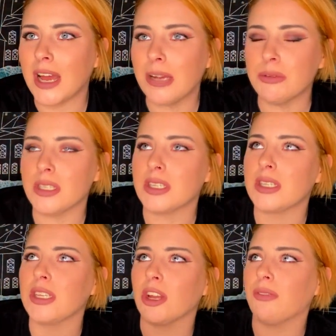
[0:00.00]
I
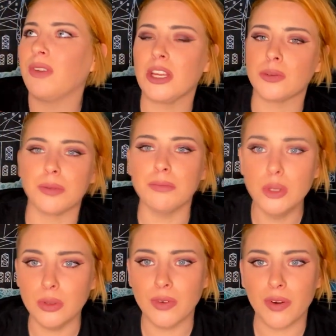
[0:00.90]
was, you know, things would
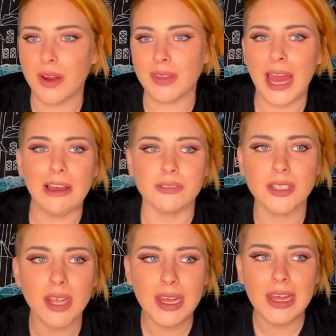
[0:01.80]
move around the house.